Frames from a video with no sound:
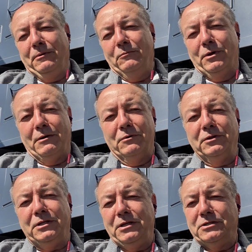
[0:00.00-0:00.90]
What I really
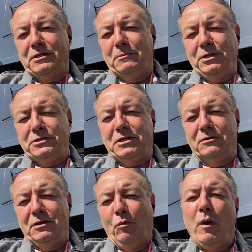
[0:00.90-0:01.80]
need is somebody that's good
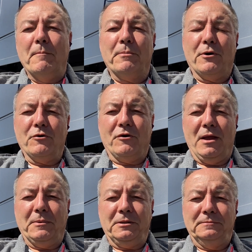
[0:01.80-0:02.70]
at web programming